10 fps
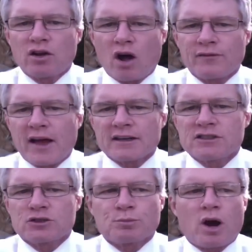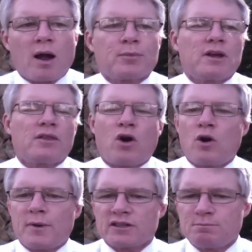Gulf access property. The
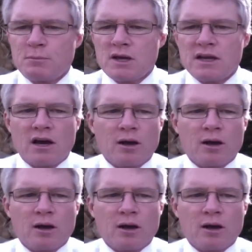home has many